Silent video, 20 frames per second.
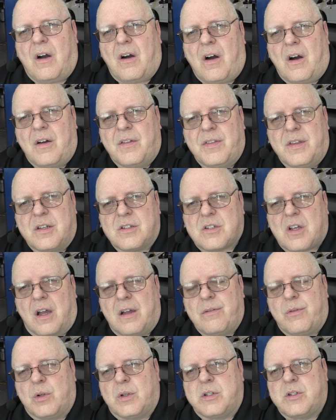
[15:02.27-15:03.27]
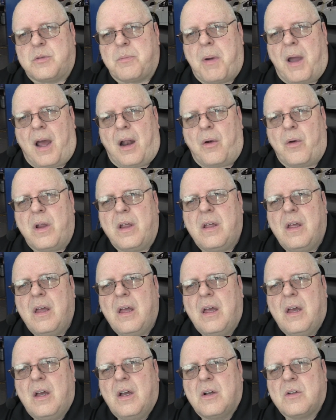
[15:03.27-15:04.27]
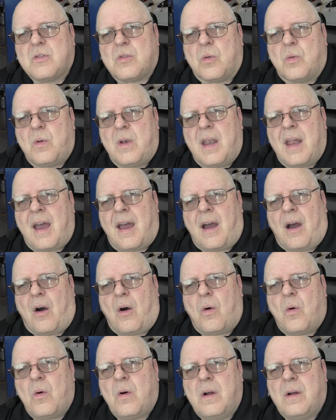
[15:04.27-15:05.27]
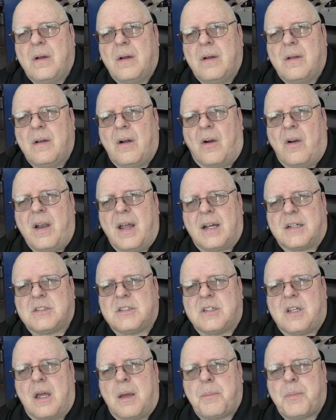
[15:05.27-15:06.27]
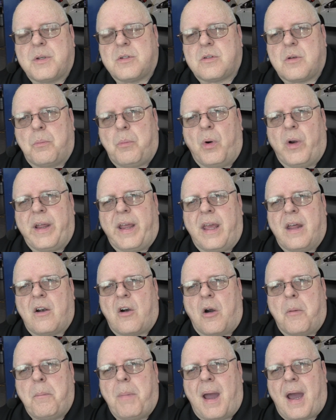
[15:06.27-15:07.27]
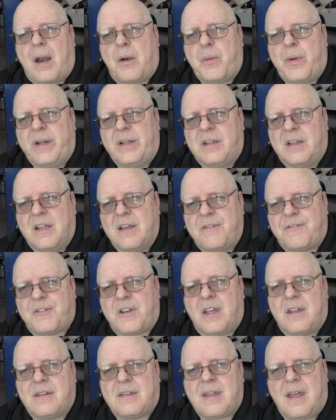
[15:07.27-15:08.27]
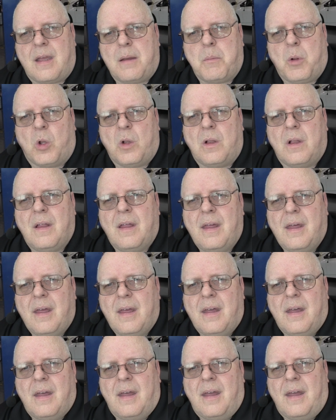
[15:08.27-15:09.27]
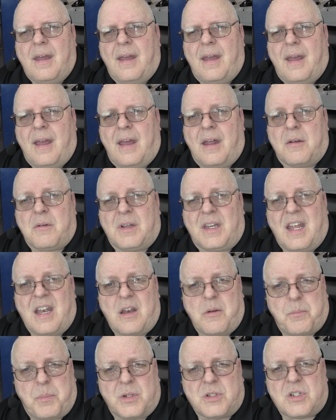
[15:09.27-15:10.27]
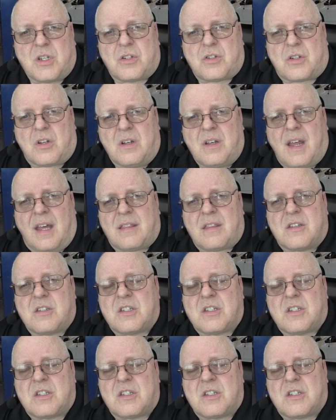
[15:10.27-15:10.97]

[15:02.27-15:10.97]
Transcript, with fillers: on this high voltage battery. So now our next step is to bring in our battery lift table and get it positioned at the